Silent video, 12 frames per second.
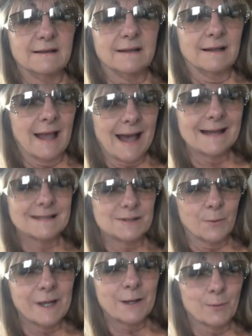Last
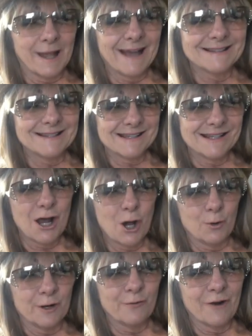week we had
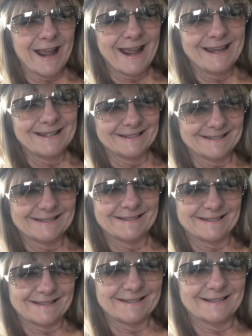snow and rain.
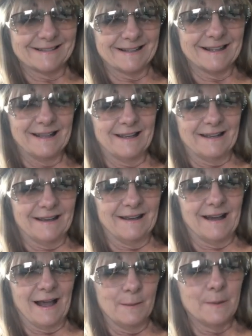
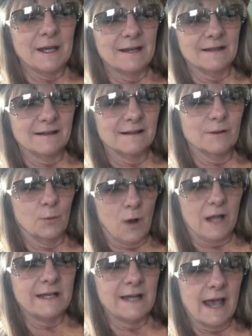I mean, the
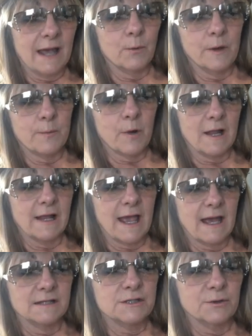one day we probably
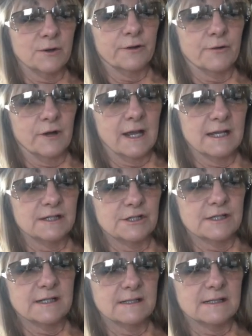had 2 or 3
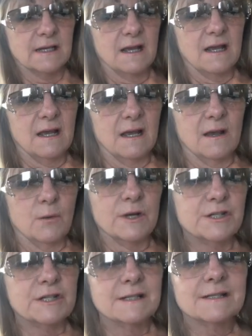inches,
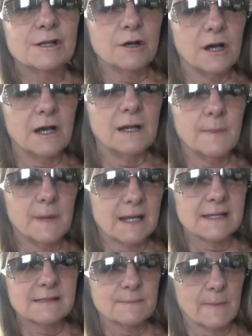which is good
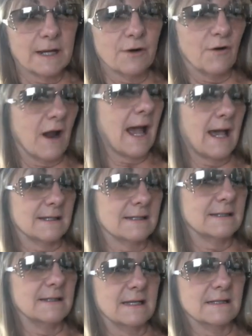because my
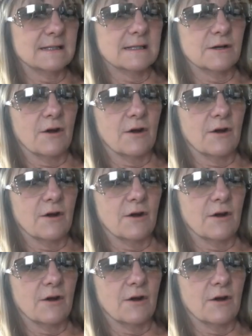grass needs to